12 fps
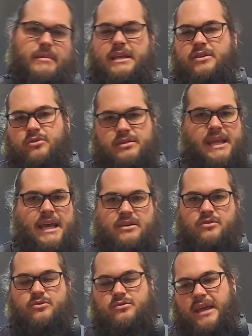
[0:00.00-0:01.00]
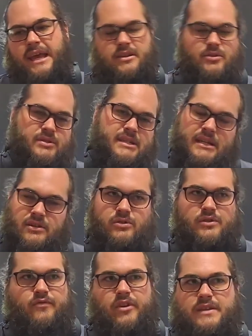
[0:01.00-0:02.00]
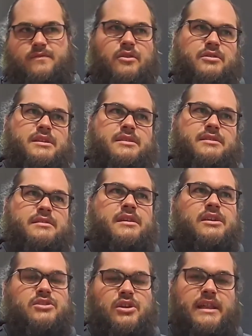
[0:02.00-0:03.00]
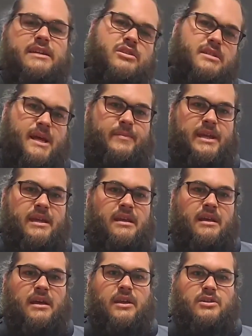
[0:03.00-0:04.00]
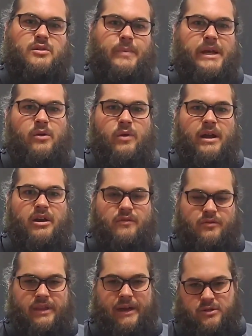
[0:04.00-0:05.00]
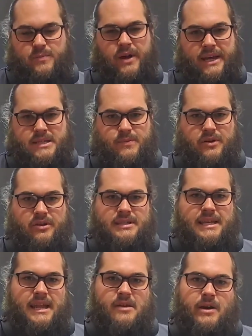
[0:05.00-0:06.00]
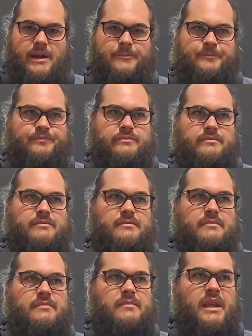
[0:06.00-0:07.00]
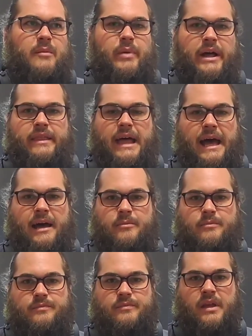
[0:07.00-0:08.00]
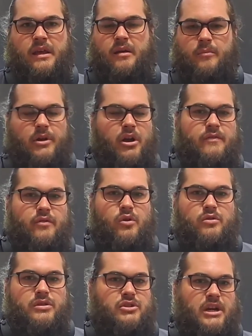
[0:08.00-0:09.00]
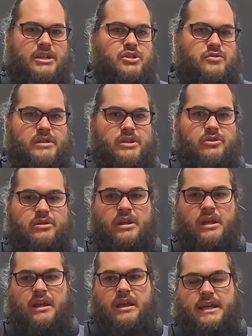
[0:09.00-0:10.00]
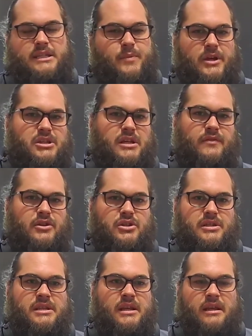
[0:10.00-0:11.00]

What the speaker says: indoors to outdoors or outdoors to indoors, vice versa. So that's just something to be aware of. Well, that was my experience anyway. But overall, the traction's really good, especially if you just